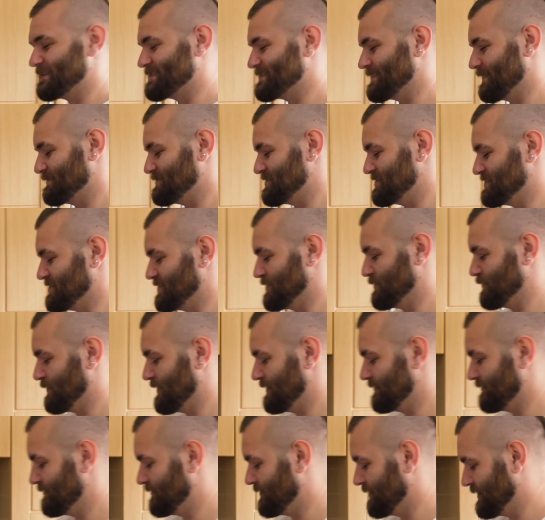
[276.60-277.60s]
to substitute
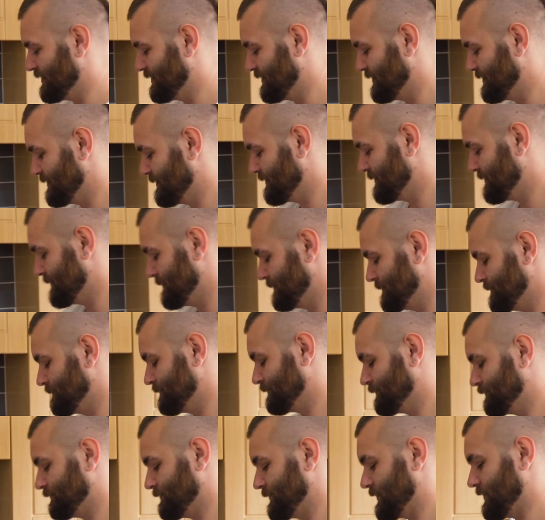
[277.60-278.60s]
one for...
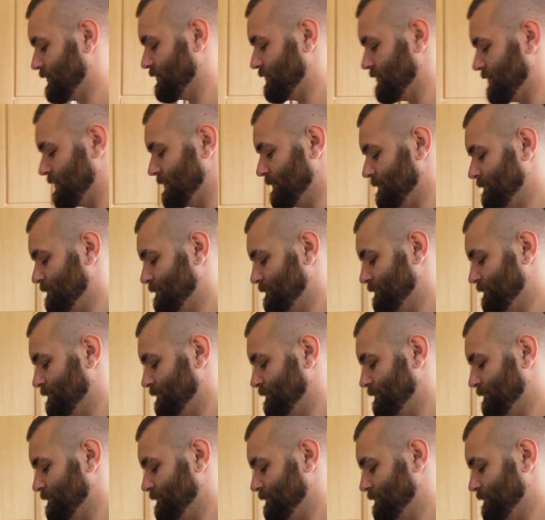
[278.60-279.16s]
All right.